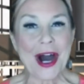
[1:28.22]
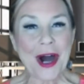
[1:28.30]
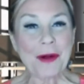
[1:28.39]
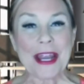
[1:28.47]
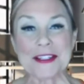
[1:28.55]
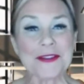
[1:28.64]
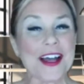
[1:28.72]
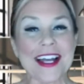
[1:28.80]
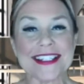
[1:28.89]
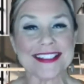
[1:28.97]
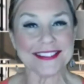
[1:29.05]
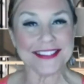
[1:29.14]
All right, you
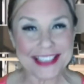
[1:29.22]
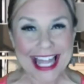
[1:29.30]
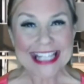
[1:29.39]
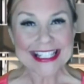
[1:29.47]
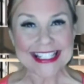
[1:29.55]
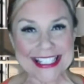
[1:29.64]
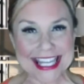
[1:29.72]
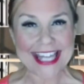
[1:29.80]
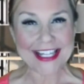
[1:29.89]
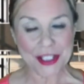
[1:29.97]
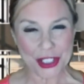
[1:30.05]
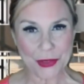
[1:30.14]
guys, let's
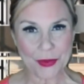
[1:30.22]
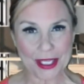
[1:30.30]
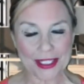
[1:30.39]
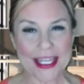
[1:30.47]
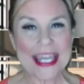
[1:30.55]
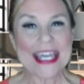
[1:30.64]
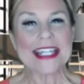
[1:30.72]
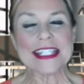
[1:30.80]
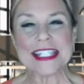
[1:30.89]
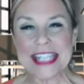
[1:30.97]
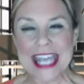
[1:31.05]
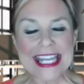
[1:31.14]
get to it.
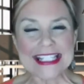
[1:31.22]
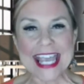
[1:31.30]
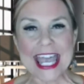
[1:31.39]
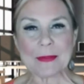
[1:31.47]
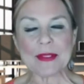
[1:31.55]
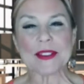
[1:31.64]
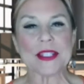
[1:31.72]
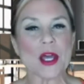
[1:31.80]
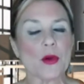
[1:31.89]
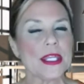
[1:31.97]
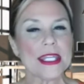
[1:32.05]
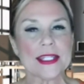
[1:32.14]
Today's
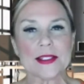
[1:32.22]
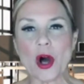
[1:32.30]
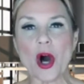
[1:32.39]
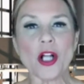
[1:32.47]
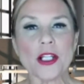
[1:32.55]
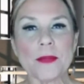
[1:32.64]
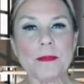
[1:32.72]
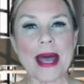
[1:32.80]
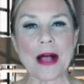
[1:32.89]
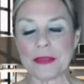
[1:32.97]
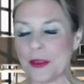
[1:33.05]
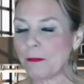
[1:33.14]
episode is all
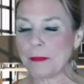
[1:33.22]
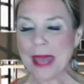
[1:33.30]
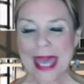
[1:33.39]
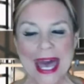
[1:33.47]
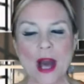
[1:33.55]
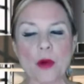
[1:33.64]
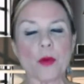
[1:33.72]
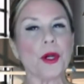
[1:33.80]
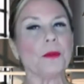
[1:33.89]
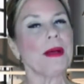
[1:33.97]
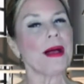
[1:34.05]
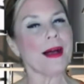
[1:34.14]
about the
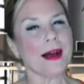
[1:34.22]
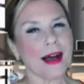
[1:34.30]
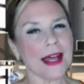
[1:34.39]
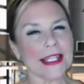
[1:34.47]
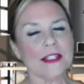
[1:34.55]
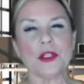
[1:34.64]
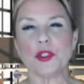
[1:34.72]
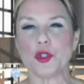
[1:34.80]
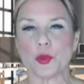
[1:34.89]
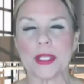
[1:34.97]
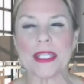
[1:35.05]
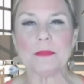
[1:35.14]
power behind the
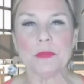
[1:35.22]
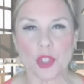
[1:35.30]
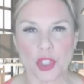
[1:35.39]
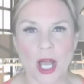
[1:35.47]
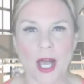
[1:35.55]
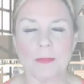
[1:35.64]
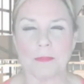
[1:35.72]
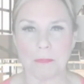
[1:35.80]
dream job